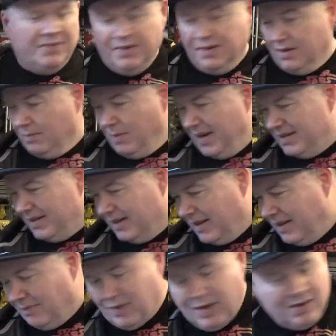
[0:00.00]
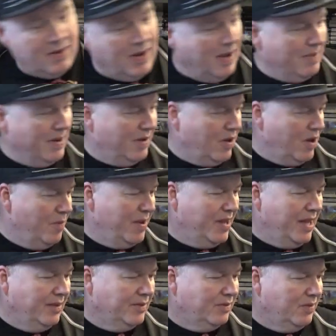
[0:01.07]
It's amazing that they, you know, how many Kirby
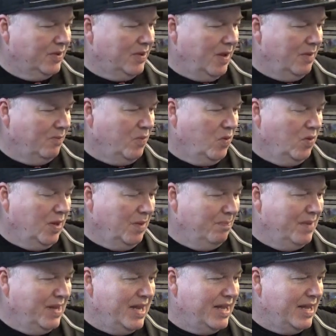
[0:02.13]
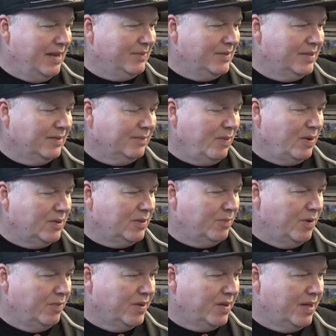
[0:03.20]
games were like more like mini games as opposed to
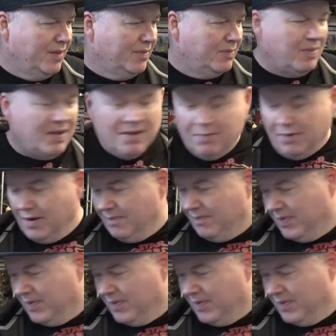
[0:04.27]
proper games. But anyway.